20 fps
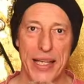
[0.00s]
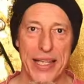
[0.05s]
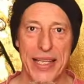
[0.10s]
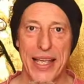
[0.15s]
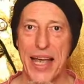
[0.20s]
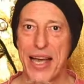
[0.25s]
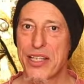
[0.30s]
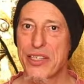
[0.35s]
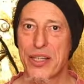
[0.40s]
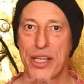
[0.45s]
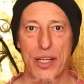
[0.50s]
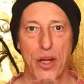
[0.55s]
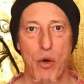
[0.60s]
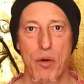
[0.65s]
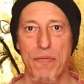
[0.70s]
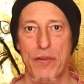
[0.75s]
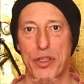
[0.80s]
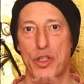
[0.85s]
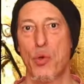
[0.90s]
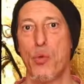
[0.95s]
like
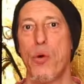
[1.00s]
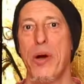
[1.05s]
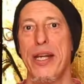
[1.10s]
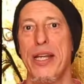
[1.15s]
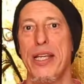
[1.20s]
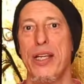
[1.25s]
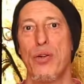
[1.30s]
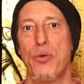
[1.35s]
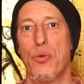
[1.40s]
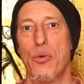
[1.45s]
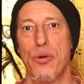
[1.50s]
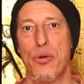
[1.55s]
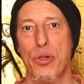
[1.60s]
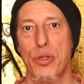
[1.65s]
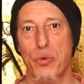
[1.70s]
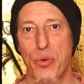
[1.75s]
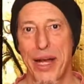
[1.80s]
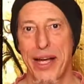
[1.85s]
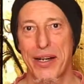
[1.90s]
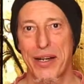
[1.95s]
over 20
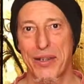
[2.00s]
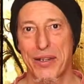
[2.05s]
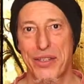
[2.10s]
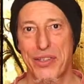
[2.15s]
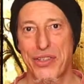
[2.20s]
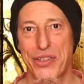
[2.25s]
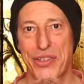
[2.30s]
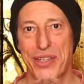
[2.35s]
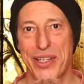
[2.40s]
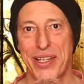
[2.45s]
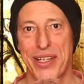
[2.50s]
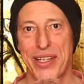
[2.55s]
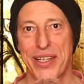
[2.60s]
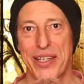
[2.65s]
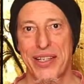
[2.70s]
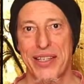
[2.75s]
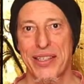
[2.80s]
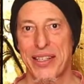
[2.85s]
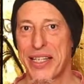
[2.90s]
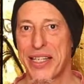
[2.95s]
world records,
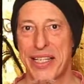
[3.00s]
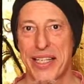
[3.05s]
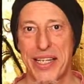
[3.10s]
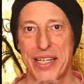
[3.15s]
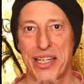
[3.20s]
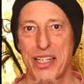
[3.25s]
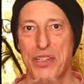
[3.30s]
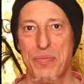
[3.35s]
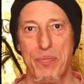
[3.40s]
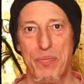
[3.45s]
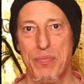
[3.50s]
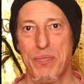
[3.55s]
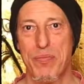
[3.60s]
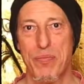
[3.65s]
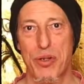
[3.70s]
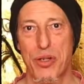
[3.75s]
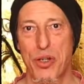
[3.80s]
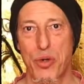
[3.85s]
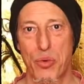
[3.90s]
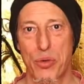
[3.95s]
like Guinness
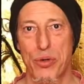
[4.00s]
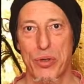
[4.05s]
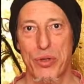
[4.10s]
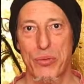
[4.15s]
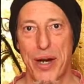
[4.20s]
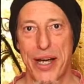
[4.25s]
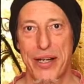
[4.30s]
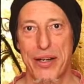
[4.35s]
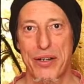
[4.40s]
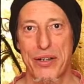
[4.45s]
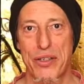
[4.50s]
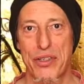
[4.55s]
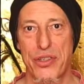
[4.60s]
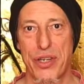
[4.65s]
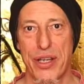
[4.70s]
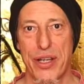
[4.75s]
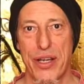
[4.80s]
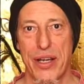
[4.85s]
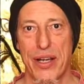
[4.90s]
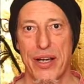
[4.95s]
Book World
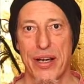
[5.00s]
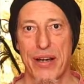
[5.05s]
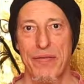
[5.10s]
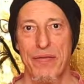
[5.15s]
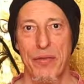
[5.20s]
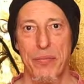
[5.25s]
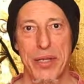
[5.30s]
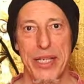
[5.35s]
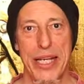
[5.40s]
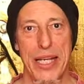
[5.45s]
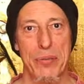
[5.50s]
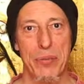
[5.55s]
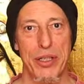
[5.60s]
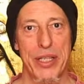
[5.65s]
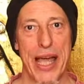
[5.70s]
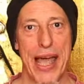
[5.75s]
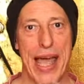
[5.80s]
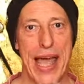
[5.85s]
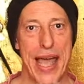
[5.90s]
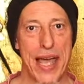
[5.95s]
Records, for being able
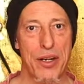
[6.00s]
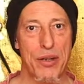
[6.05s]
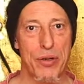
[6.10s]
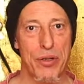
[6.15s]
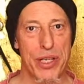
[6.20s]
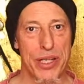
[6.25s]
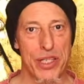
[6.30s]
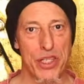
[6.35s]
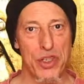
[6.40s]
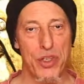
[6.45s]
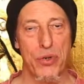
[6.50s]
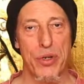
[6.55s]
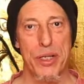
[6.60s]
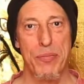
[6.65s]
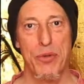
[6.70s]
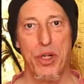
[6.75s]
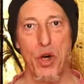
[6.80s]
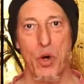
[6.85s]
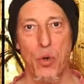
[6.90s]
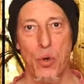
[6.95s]
to handle
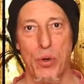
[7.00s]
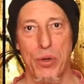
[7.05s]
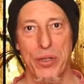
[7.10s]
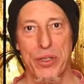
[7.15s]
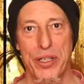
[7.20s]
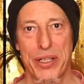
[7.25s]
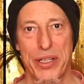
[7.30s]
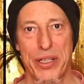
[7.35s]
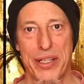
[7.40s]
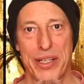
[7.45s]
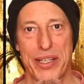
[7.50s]
extreme cold.